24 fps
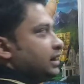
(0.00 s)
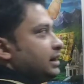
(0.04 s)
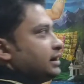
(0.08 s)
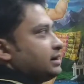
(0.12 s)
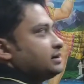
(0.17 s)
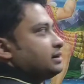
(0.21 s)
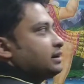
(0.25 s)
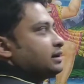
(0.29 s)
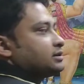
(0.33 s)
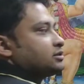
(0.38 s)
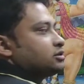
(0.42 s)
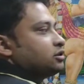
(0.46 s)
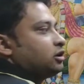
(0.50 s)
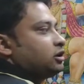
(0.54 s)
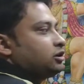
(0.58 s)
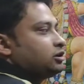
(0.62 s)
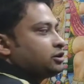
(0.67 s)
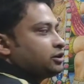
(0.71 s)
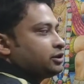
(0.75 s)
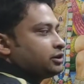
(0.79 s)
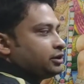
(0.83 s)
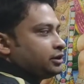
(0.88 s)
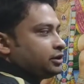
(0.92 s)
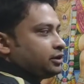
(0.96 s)
It does
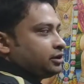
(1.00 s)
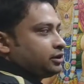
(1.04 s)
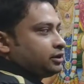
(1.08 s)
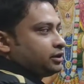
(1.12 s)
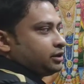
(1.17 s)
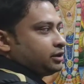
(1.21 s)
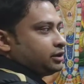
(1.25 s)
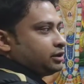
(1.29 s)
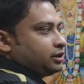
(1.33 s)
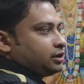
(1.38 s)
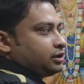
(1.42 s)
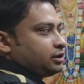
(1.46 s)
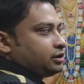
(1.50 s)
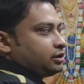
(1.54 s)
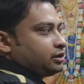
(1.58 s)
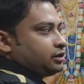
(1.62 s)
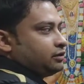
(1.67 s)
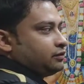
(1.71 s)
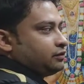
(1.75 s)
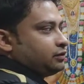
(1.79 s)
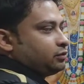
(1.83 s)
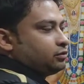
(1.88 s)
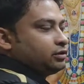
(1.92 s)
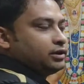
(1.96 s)
not
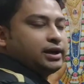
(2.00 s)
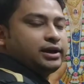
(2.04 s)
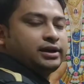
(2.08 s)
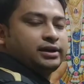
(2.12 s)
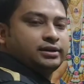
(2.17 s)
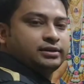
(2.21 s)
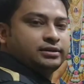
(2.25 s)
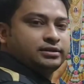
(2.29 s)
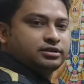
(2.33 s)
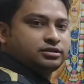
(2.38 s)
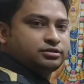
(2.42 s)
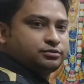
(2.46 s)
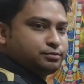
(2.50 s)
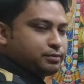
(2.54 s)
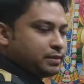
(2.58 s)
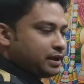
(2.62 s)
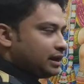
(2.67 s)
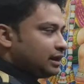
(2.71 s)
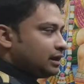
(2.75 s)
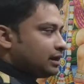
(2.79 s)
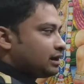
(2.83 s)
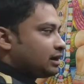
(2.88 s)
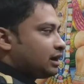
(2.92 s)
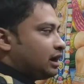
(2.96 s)
give you the
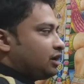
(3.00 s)
smell.